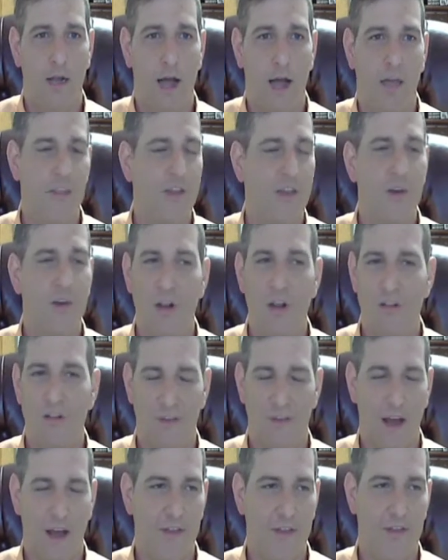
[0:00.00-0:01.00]
I think you're going
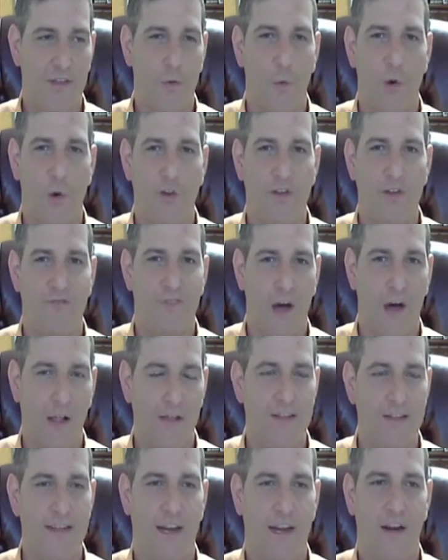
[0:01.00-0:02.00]
to find that the world of
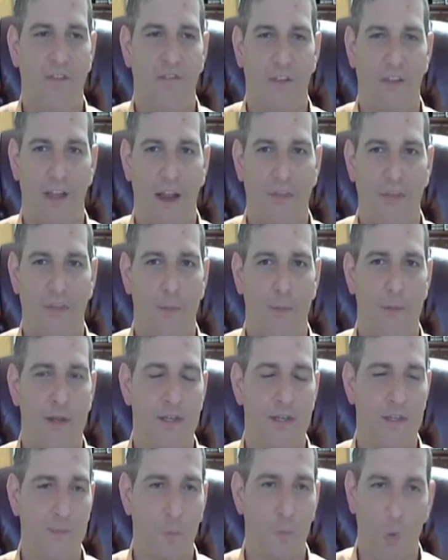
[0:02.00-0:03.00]
voluntary
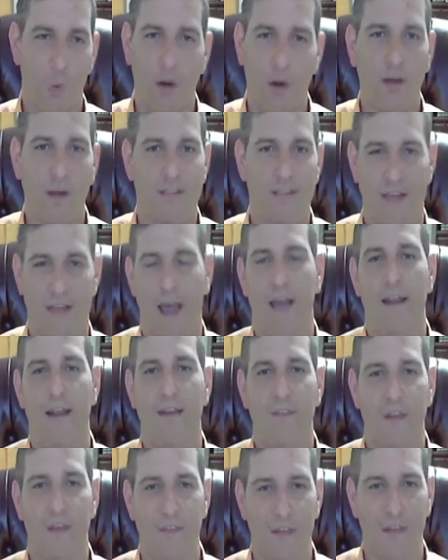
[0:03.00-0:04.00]
philanthropy is more
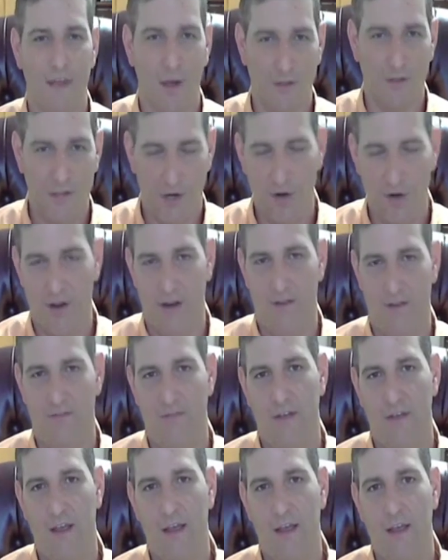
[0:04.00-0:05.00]
exciting than the
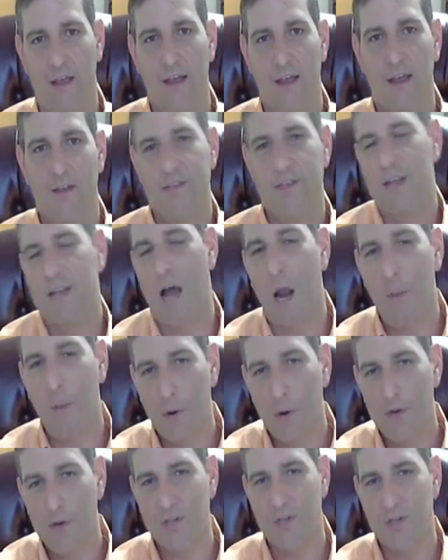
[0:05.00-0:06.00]
alternative. See,
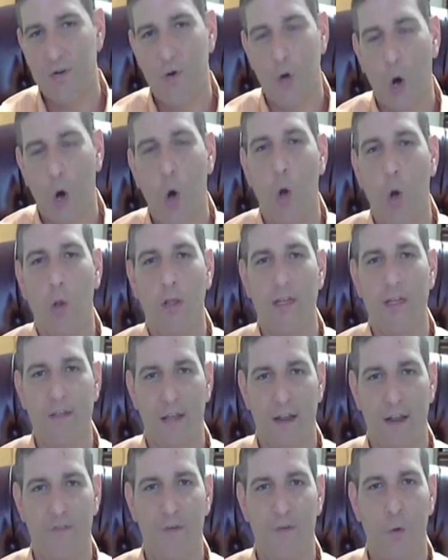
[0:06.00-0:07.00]
our personal goal at
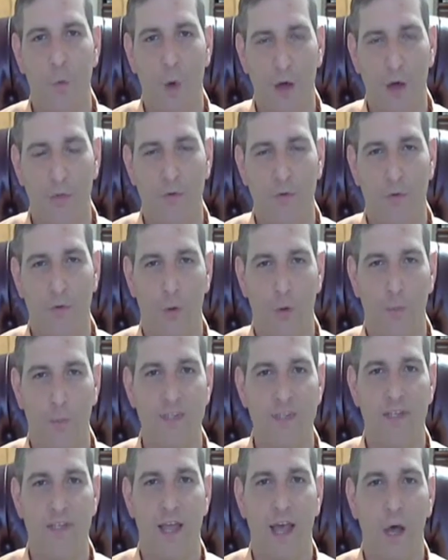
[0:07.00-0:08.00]
Dunavant Wealth Group
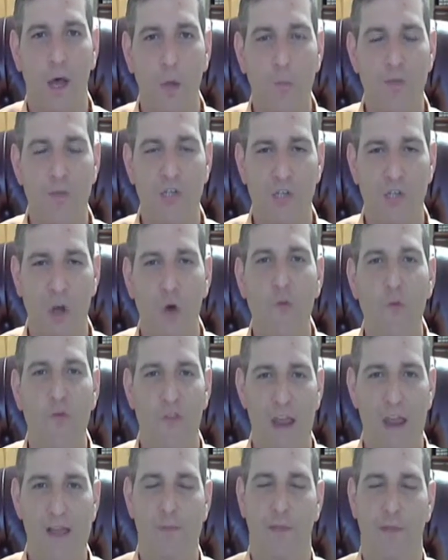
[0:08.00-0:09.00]
is to help show
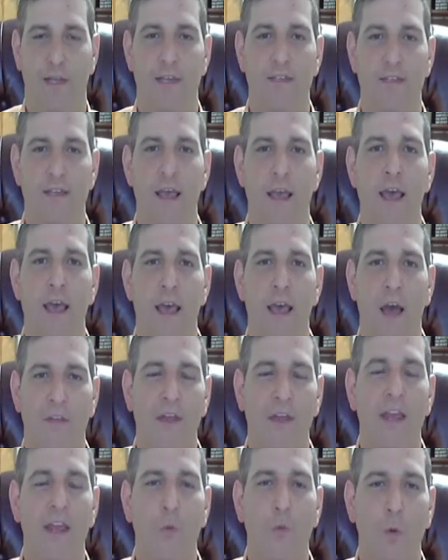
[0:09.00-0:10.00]
families how
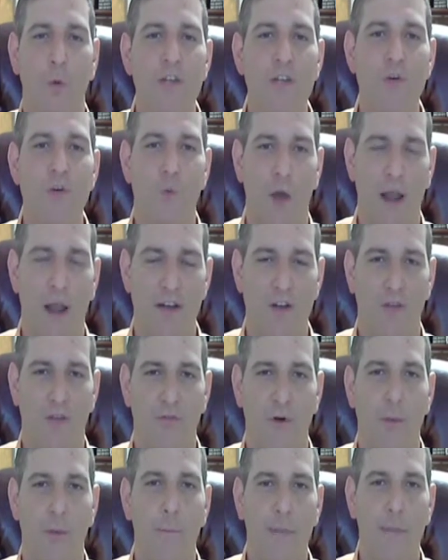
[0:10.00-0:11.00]
they can redirect
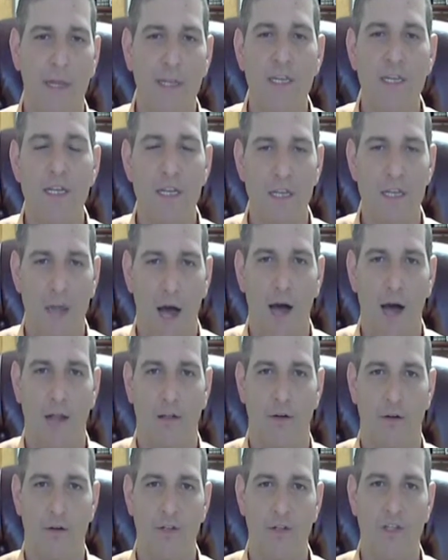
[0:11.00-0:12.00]
over $1 billion
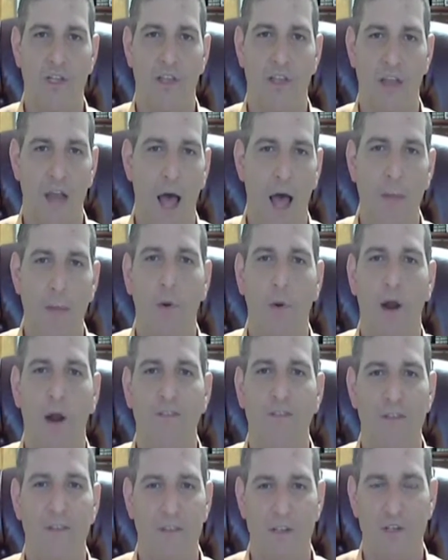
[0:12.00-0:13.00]
to the
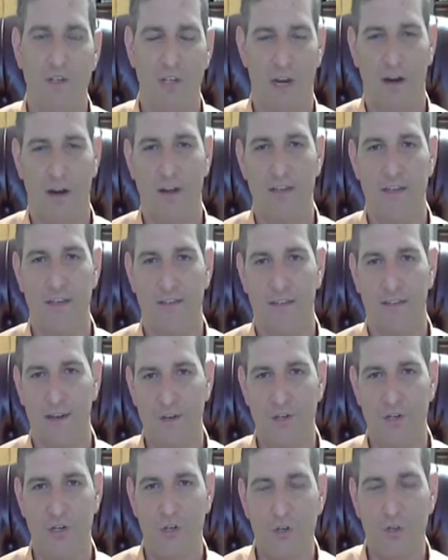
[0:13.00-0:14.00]
nonprofits and charities of
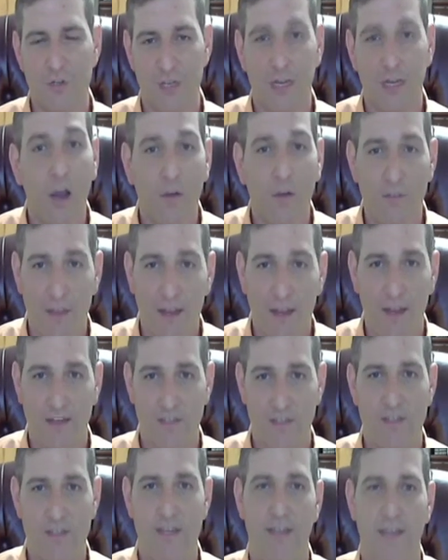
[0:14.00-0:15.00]
their choosing over the
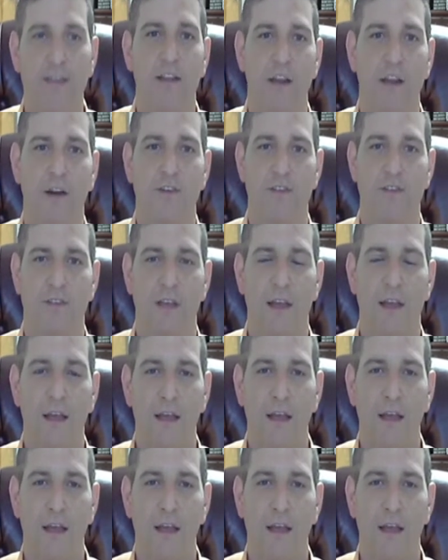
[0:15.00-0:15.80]
next 10 years.